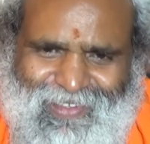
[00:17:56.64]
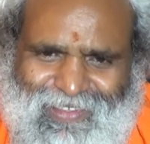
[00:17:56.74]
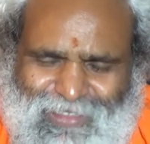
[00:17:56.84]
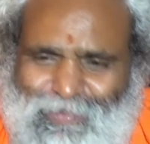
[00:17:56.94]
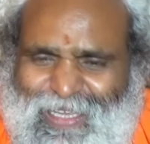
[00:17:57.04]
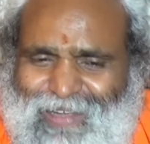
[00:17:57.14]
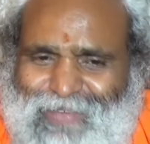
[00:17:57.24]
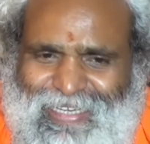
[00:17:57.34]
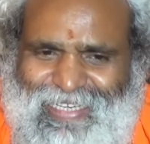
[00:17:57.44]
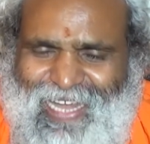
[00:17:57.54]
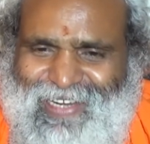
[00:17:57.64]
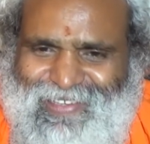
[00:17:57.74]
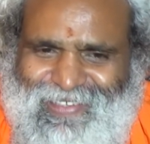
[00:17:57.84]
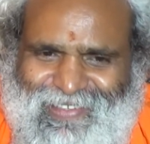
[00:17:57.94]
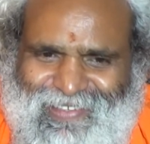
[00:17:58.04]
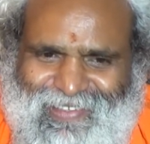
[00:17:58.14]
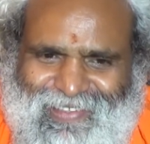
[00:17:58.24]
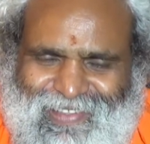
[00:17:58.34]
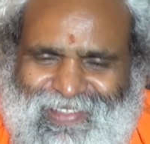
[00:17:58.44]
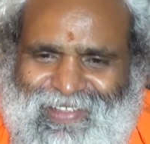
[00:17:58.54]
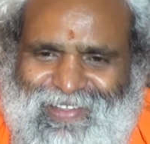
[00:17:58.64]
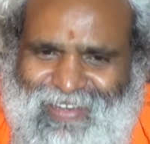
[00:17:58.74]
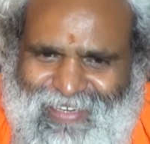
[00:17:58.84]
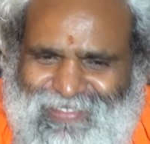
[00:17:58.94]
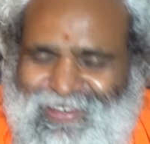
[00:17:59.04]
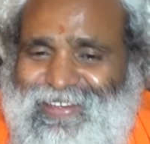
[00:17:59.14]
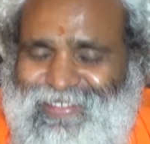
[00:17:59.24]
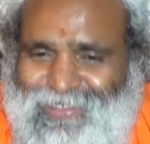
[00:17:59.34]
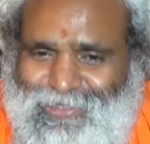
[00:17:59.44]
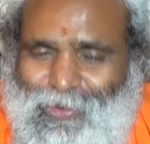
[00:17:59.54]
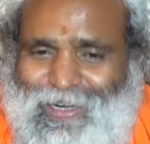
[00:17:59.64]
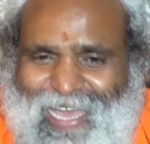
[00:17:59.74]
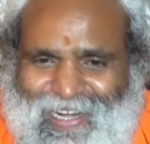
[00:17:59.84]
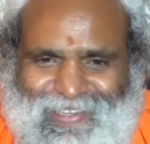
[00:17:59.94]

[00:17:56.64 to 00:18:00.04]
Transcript: So becoming dark. Let us not so dark.